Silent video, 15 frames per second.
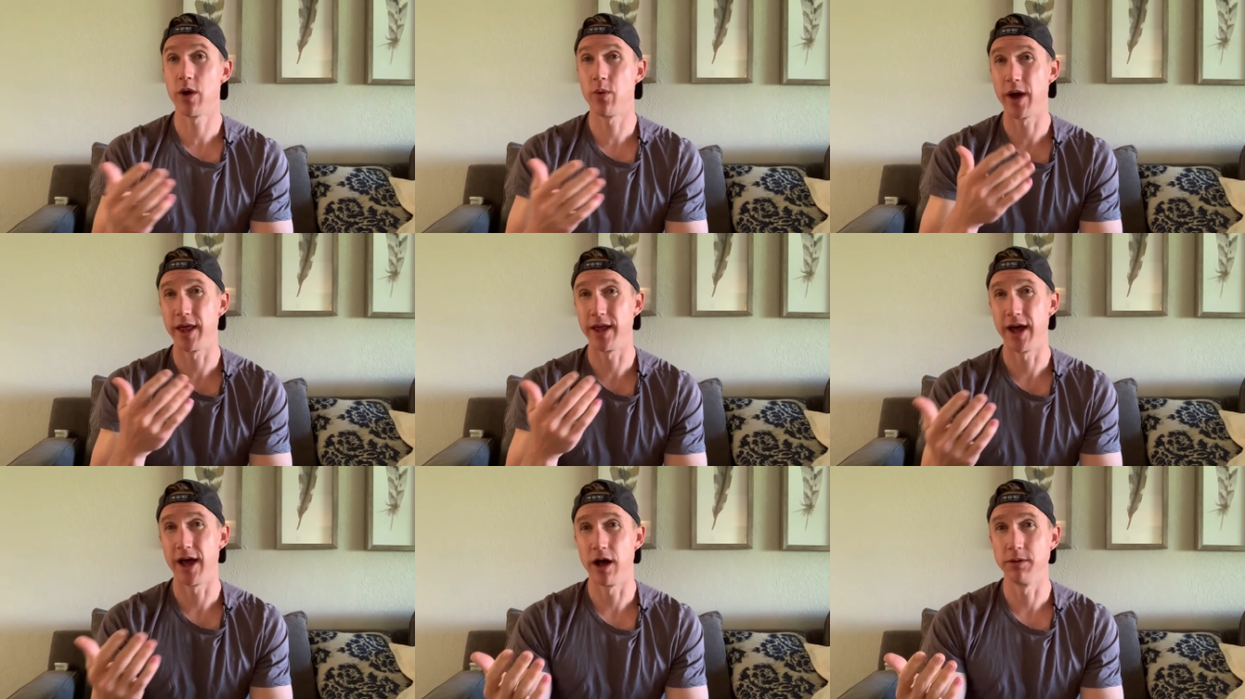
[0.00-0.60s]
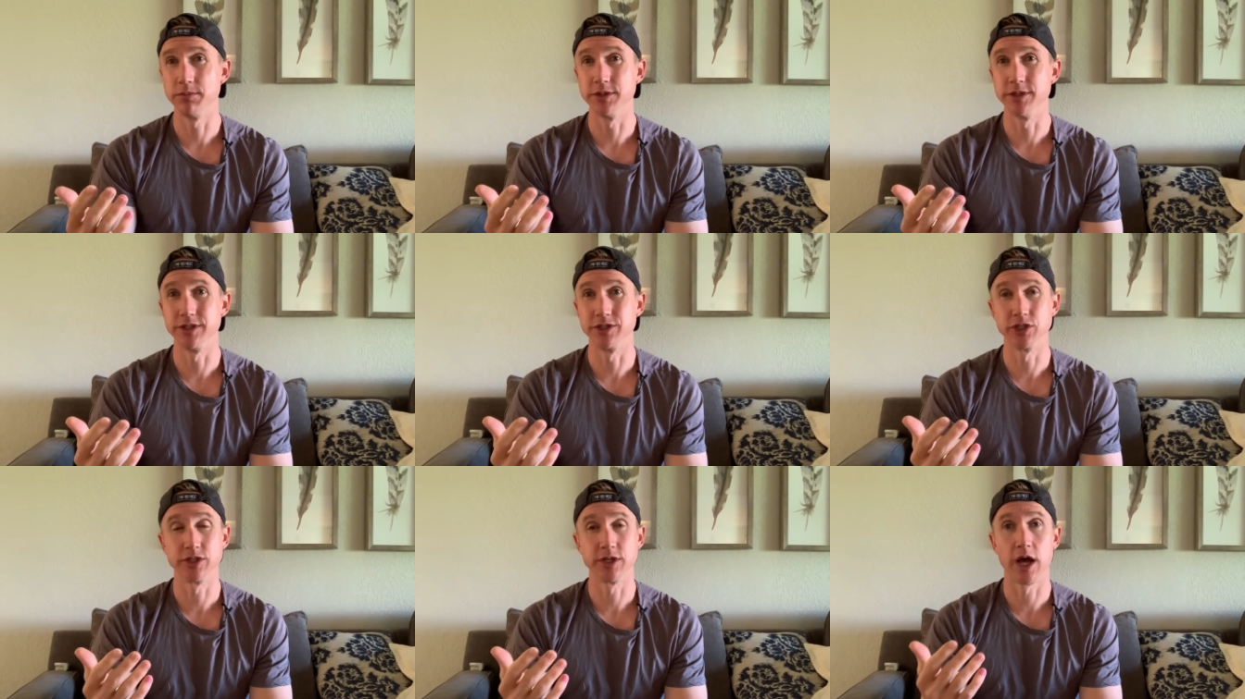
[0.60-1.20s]
and why it helps is it
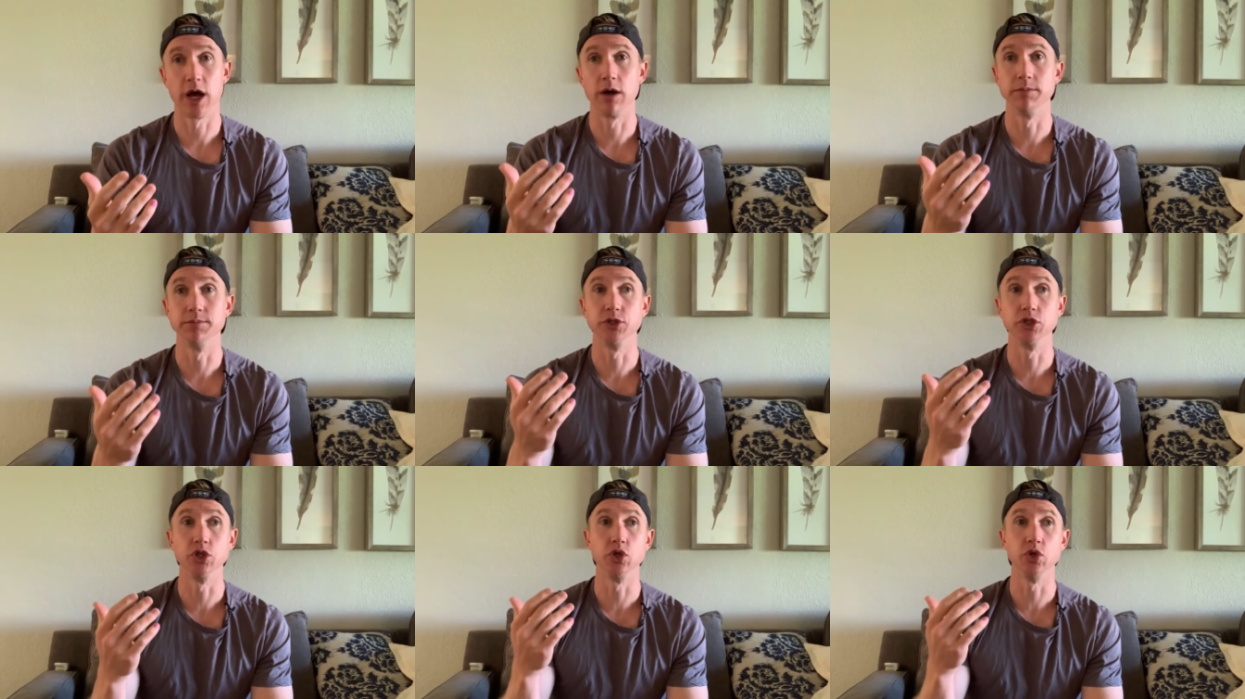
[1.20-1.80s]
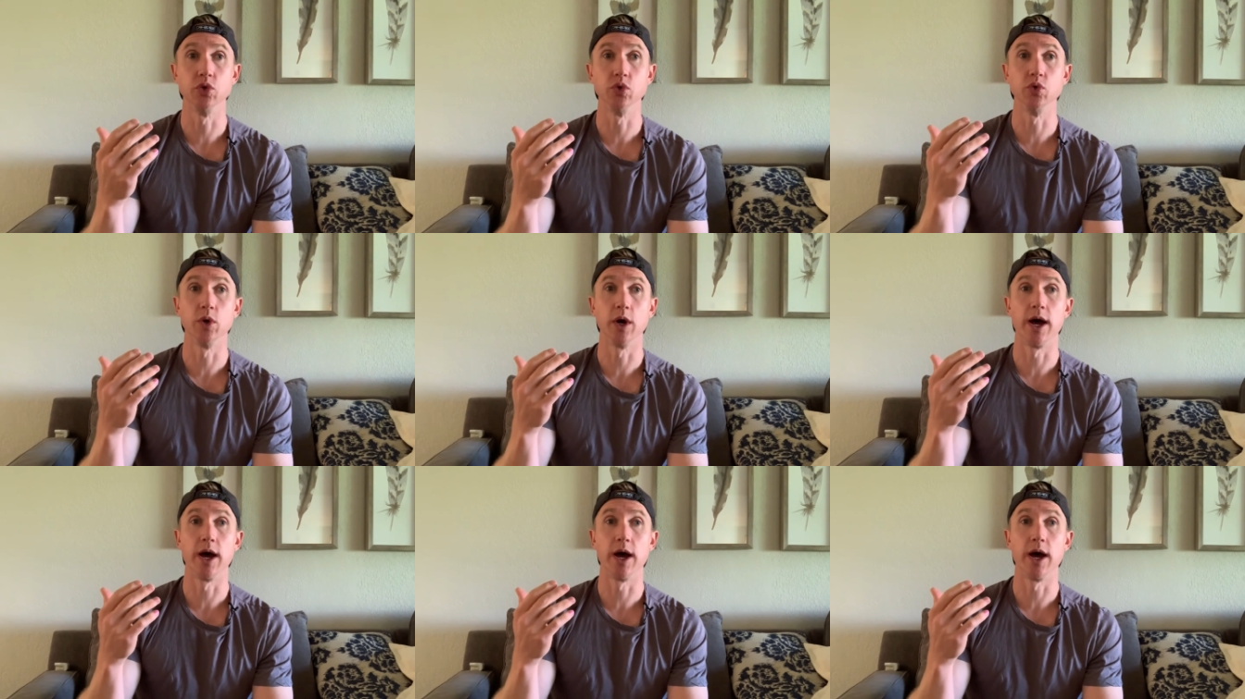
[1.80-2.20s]
just helps you